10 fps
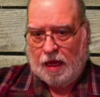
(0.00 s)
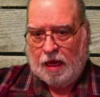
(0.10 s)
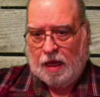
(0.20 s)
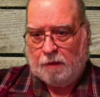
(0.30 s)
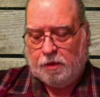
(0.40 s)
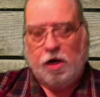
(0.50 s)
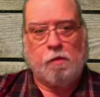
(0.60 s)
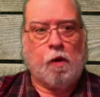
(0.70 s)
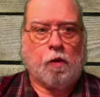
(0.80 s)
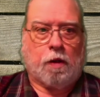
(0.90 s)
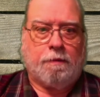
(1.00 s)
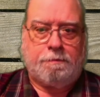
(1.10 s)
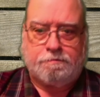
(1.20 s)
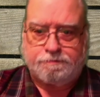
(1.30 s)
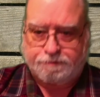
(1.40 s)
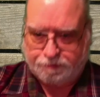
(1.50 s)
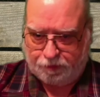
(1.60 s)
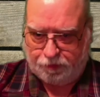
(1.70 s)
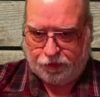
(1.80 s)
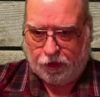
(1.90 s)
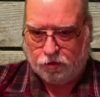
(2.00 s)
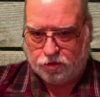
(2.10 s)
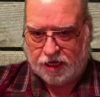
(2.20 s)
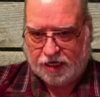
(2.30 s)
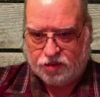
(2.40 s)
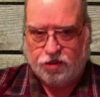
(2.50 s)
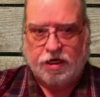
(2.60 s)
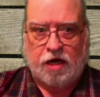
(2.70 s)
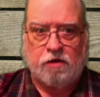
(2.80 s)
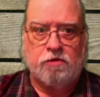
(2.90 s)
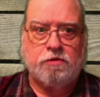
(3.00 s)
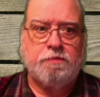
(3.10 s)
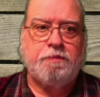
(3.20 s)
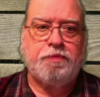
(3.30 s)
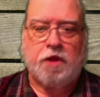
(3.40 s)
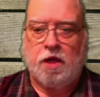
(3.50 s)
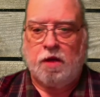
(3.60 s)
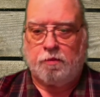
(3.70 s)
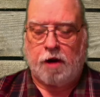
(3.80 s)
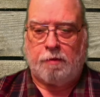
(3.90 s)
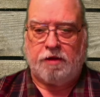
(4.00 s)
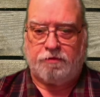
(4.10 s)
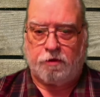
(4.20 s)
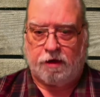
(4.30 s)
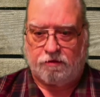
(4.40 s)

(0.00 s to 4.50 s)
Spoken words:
But no more. Those days are gone, probably forever.